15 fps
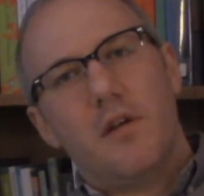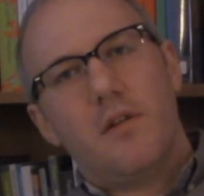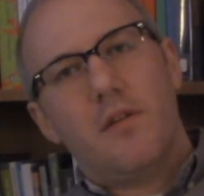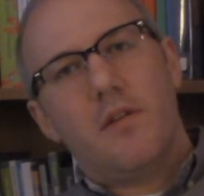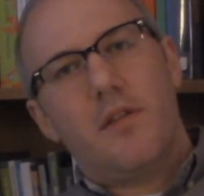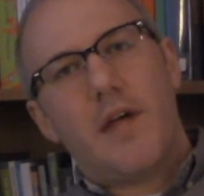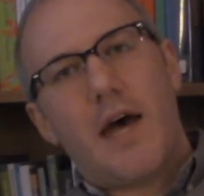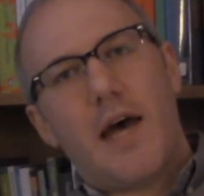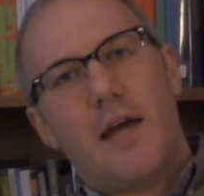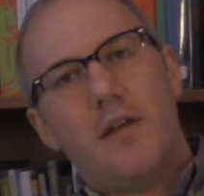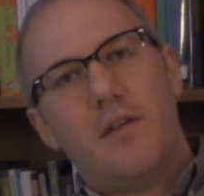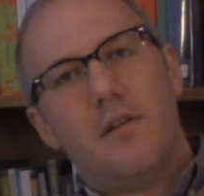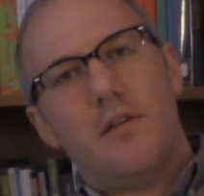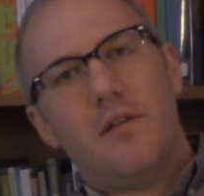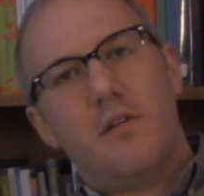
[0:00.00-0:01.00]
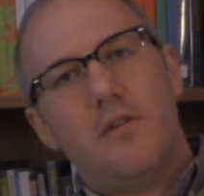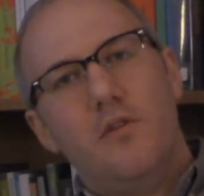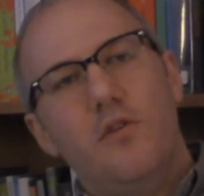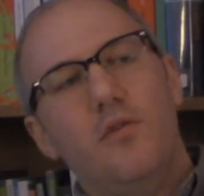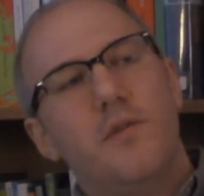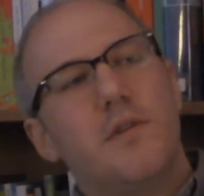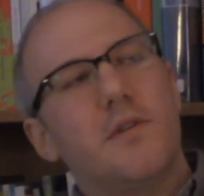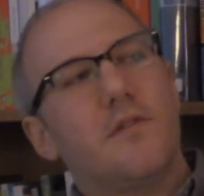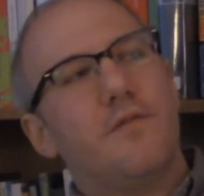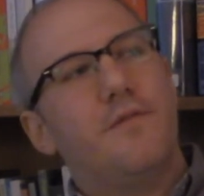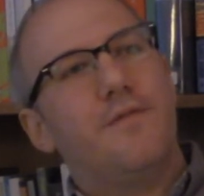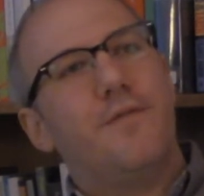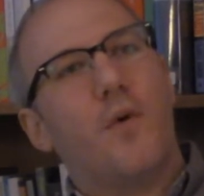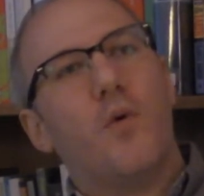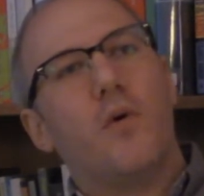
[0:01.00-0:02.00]
that uses
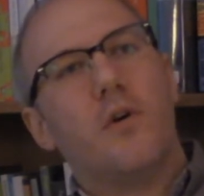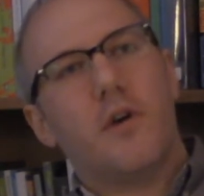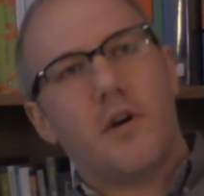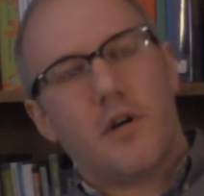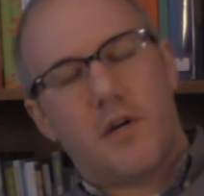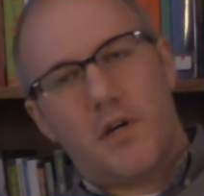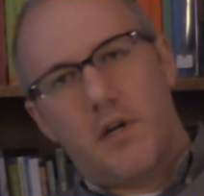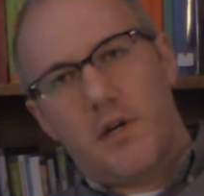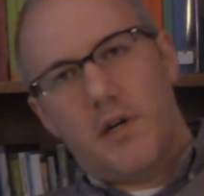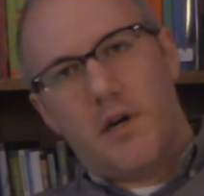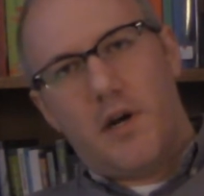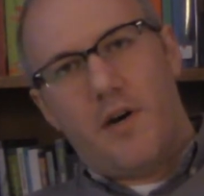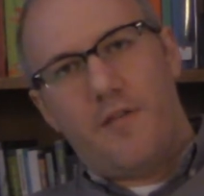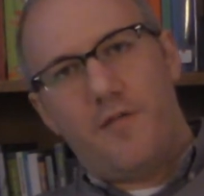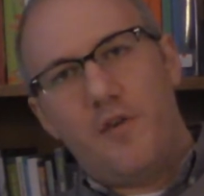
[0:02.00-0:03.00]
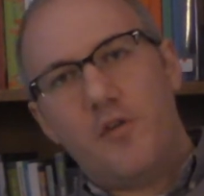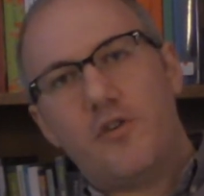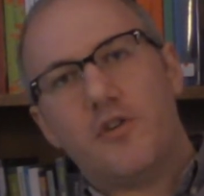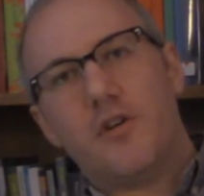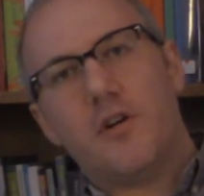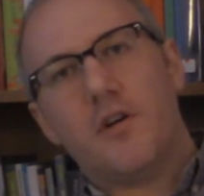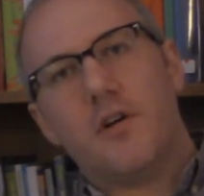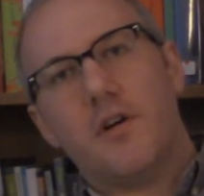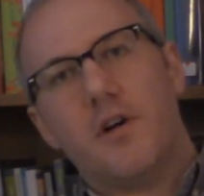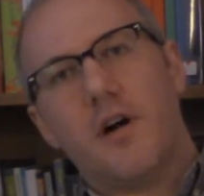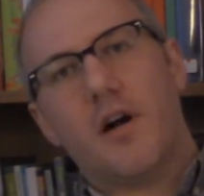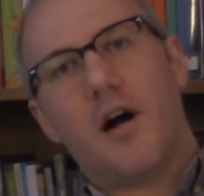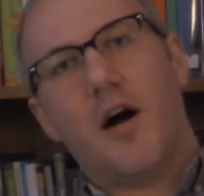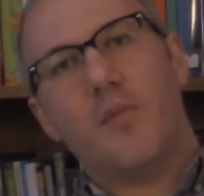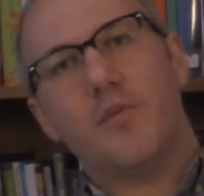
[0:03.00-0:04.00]
for a future
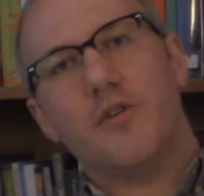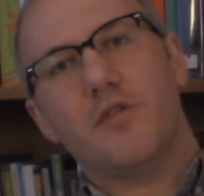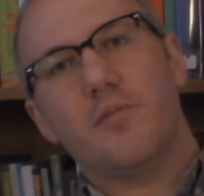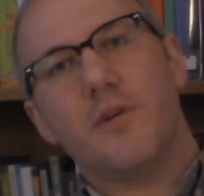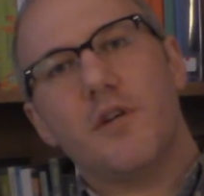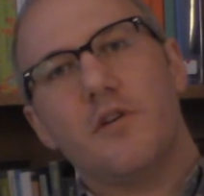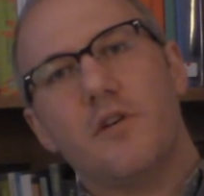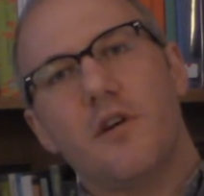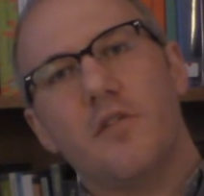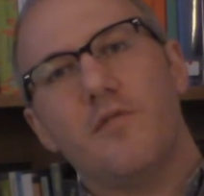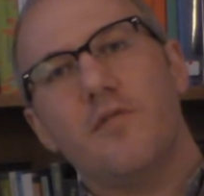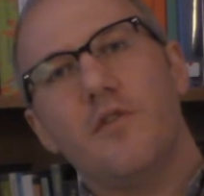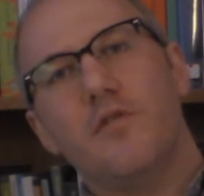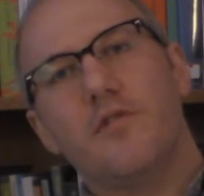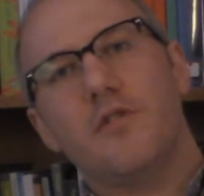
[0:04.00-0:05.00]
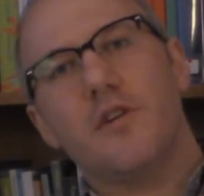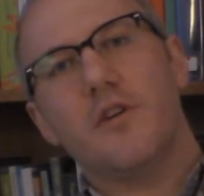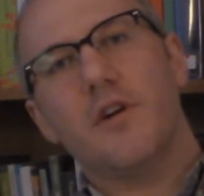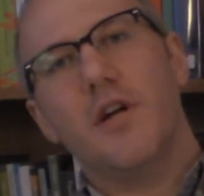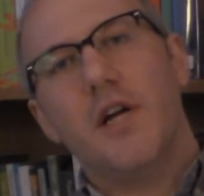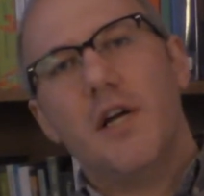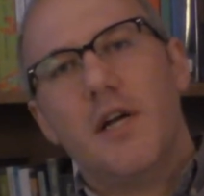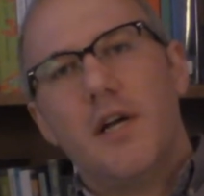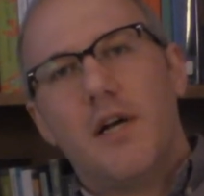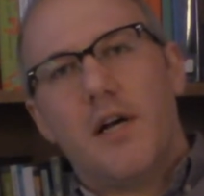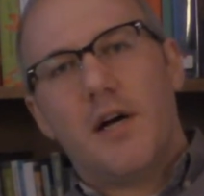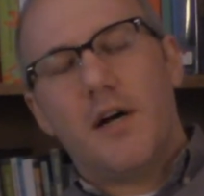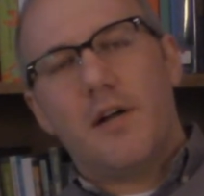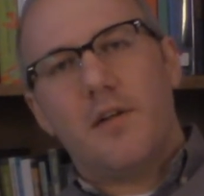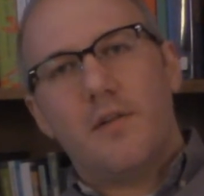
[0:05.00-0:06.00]
accomplishment or a future
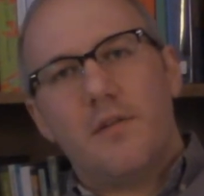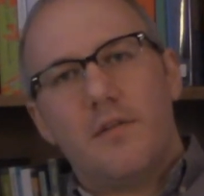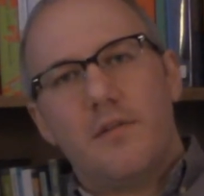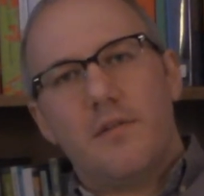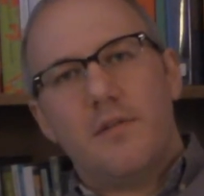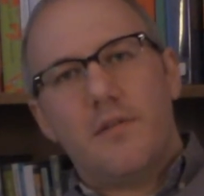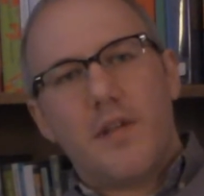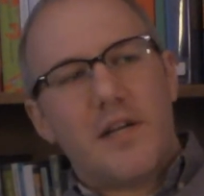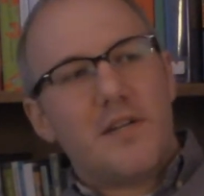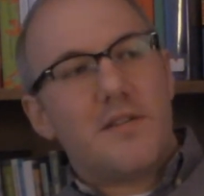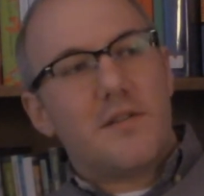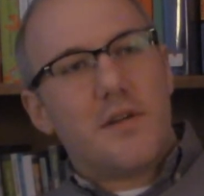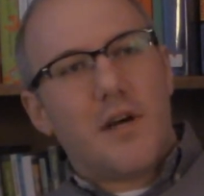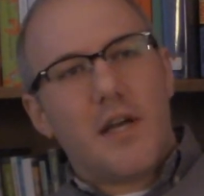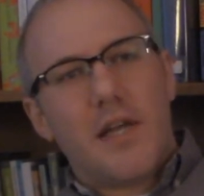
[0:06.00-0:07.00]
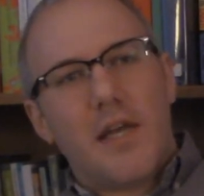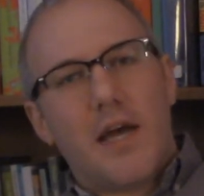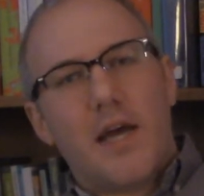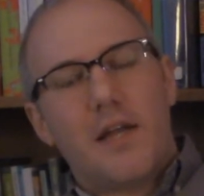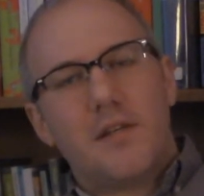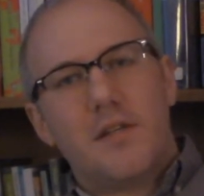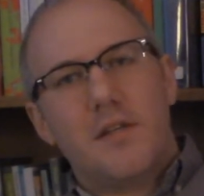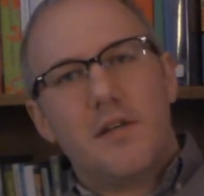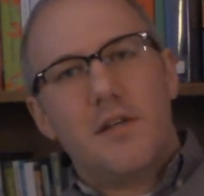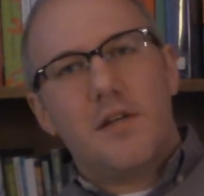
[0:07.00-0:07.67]
that is not yet,